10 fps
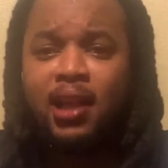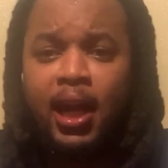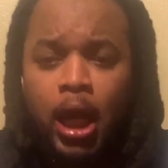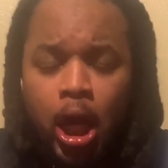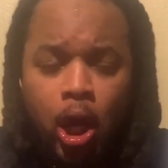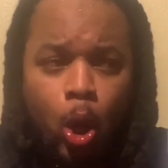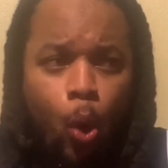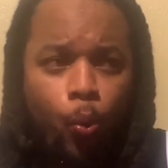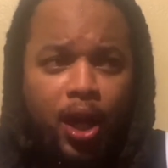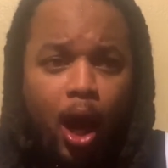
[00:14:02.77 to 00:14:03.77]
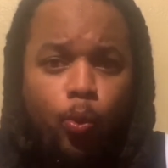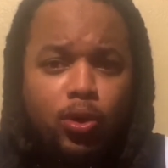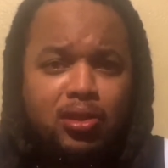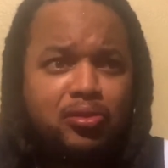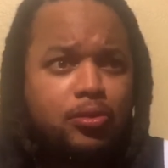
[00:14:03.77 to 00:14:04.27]
Like, when I
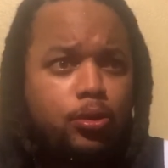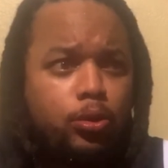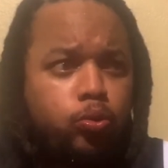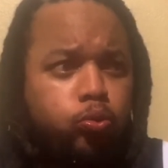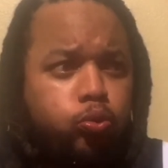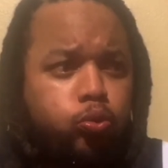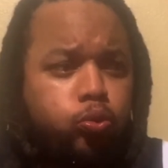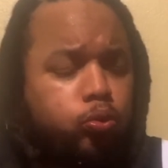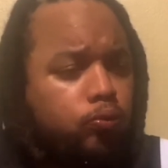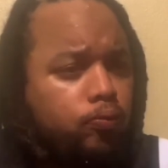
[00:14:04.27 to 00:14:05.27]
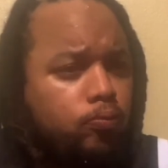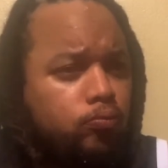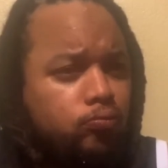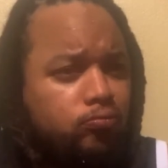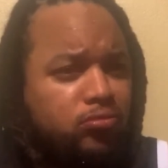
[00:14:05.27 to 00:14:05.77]
was
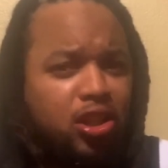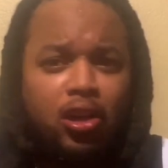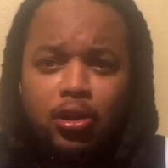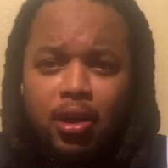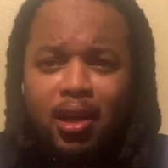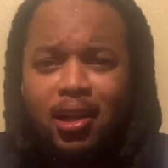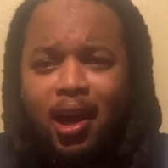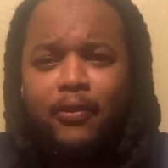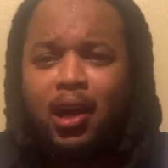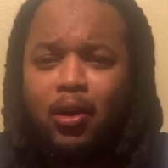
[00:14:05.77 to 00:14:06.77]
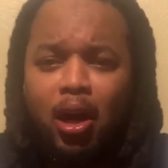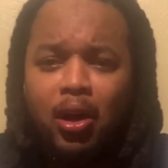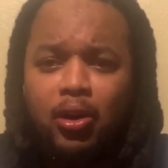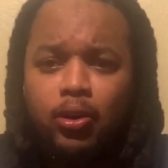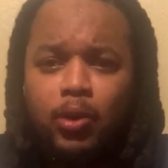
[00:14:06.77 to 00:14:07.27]
younger, I, I forgot how
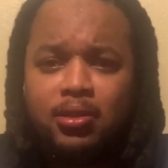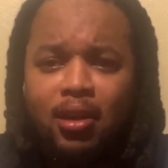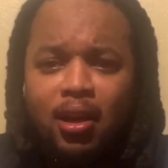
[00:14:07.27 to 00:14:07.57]
old it was.